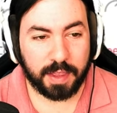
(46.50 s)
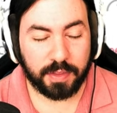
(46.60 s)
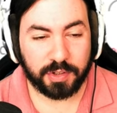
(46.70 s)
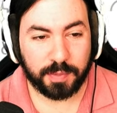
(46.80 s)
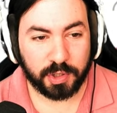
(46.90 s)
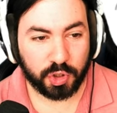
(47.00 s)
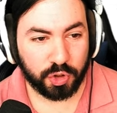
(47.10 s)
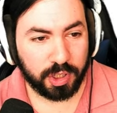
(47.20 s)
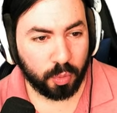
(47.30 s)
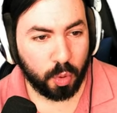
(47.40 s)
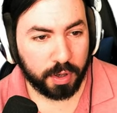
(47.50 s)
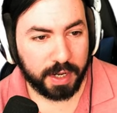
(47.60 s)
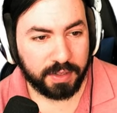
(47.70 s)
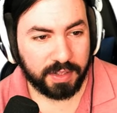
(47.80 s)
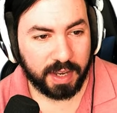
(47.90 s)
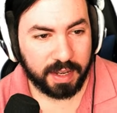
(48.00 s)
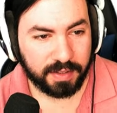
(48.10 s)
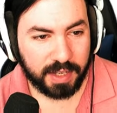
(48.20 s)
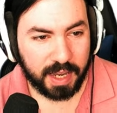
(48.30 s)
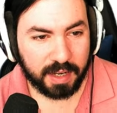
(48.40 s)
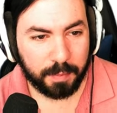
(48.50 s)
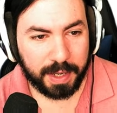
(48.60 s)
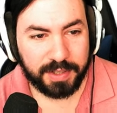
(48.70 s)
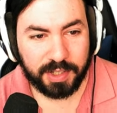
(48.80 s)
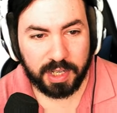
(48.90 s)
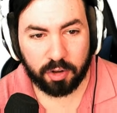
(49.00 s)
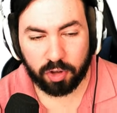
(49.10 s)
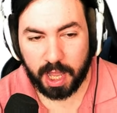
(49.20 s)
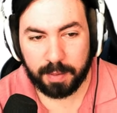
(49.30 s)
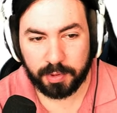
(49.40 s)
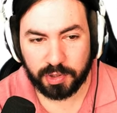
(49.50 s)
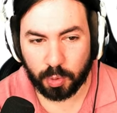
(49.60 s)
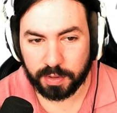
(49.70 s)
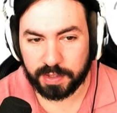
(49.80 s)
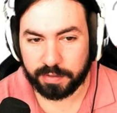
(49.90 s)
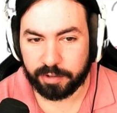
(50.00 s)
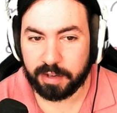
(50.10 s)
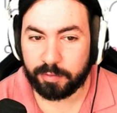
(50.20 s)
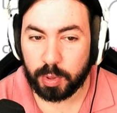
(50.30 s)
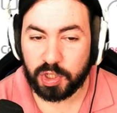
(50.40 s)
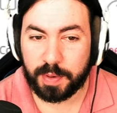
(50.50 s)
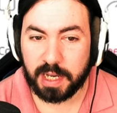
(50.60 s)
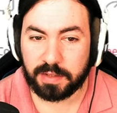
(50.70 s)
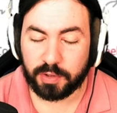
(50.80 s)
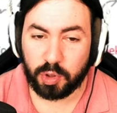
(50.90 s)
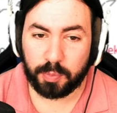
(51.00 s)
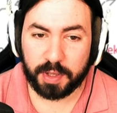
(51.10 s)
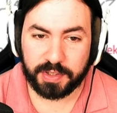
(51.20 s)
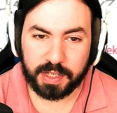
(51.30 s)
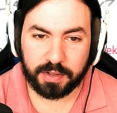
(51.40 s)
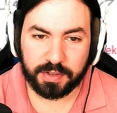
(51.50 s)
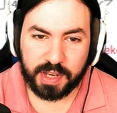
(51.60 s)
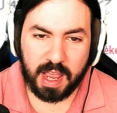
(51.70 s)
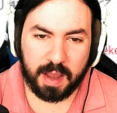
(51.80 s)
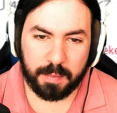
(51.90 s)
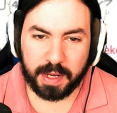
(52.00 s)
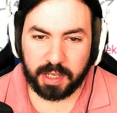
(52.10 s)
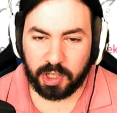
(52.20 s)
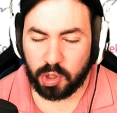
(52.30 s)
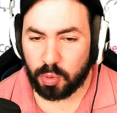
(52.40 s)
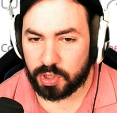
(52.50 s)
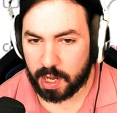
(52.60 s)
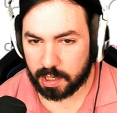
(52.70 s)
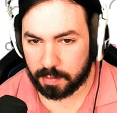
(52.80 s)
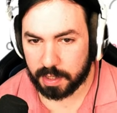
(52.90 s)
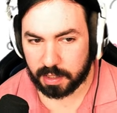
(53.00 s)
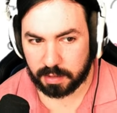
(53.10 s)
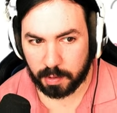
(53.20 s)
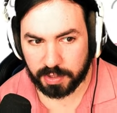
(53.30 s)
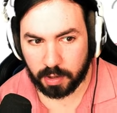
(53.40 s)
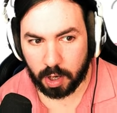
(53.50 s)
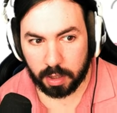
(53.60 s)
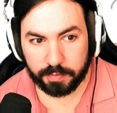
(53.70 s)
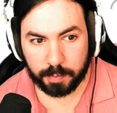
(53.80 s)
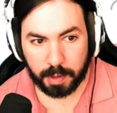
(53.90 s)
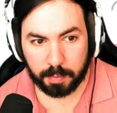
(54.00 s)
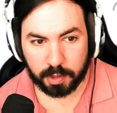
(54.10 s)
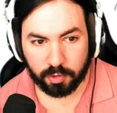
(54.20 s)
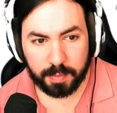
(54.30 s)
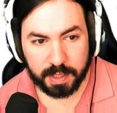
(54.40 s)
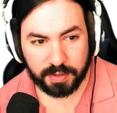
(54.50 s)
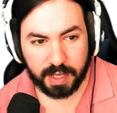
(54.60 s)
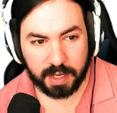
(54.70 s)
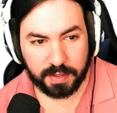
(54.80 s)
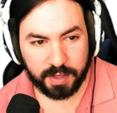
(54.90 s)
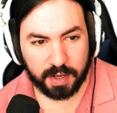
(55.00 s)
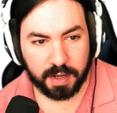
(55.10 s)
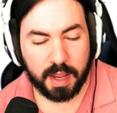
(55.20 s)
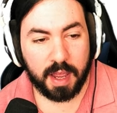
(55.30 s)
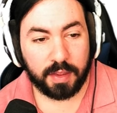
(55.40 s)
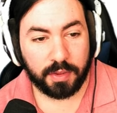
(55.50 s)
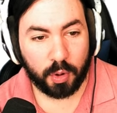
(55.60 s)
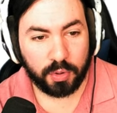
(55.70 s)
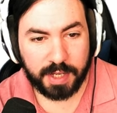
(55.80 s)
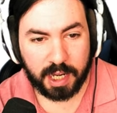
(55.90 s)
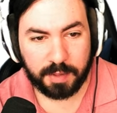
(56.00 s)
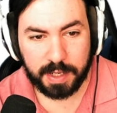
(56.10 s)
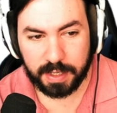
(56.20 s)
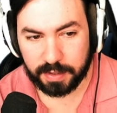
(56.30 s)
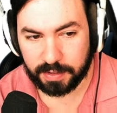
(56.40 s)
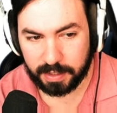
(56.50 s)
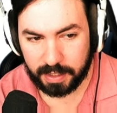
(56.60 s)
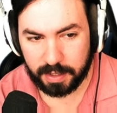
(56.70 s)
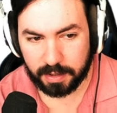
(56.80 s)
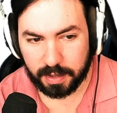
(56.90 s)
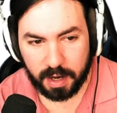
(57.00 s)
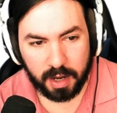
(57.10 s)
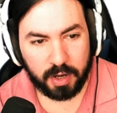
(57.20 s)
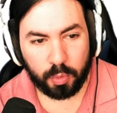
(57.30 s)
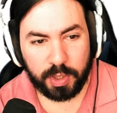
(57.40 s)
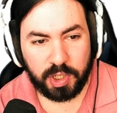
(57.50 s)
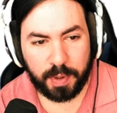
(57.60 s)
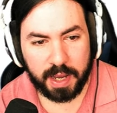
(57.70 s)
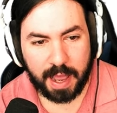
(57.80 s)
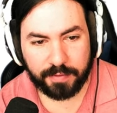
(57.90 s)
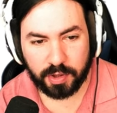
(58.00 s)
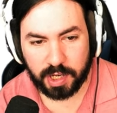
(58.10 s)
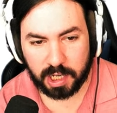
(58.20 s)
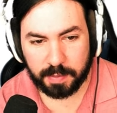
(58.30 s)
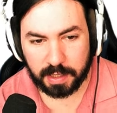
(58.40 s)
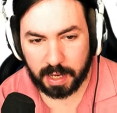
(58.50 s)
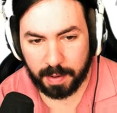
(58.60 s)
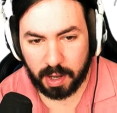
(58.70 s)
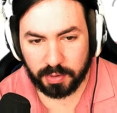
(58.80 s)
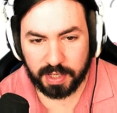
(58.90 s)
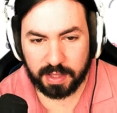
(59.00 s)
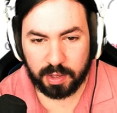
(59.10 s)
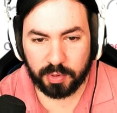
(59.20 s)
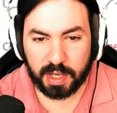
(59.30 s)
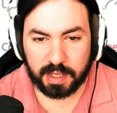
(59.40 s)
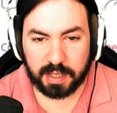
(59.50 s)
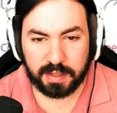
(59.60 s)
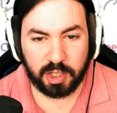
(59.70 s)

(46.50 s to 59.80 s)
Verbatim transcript: And then there's a bunch of trigger warnings and saying, basically a reliable source, a friend of Weegeepie's for two plus years, made a huge document exposing all of the public creepiness that he's done. The whole document is here. Weegeepie, after the document came out, said that he was going to